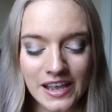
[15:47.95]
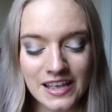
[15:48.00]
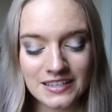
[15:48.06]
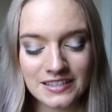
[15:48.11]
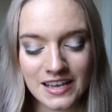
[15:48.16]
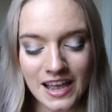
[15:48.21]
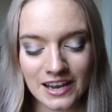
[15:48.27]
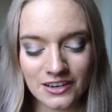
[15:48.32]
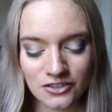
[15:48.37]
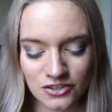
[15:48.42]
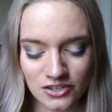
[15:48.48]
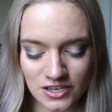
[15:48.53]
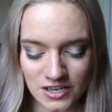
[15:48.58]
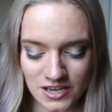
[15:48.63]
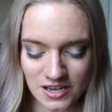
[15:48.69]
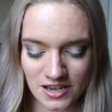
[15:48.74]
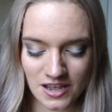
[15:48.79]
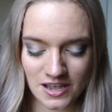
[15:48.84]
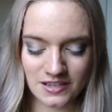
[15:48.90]
It's
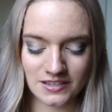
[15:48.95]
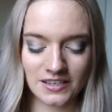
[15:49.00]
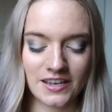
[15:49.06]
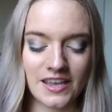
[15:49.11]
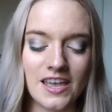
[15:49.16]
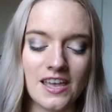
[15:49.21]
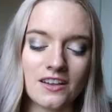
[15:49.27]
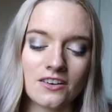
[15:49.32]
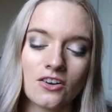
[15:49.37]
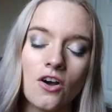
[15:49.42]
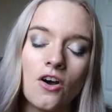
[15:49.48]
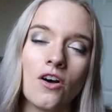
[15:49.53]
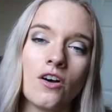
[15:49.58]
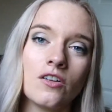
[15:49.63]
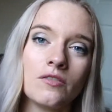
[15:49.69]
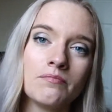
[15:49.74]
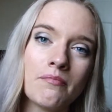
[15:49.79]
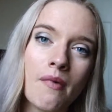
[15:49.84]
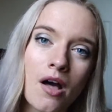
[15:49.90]
a kit
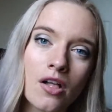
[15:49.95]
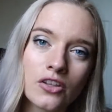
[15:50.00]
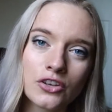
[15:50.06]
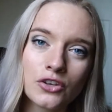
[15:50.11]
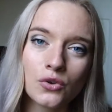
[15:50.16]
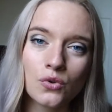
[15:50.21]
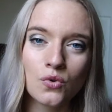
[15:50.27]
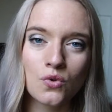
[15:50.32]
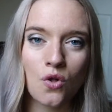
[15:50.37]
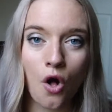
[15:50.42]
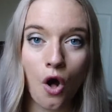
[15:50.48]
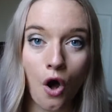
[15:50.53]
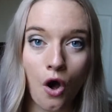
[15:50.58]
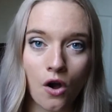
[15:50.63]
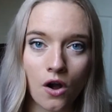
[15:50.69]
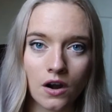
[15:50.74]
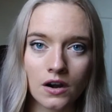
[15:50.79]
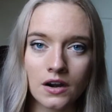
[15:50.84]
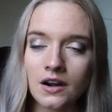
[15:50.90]
called Molecule
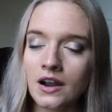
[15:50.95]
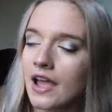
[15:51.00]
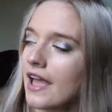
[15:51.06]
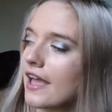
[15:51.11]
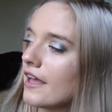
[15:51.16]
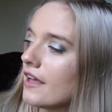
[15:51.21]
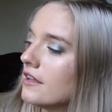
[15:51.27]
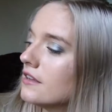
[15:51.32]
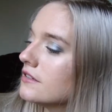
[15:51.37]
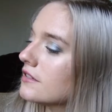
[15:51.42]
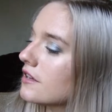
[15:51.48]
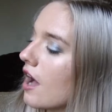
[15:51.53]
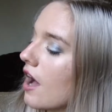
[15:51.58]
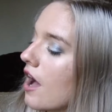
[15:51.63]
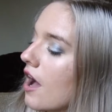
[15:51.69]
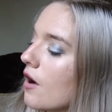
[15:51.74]
R, and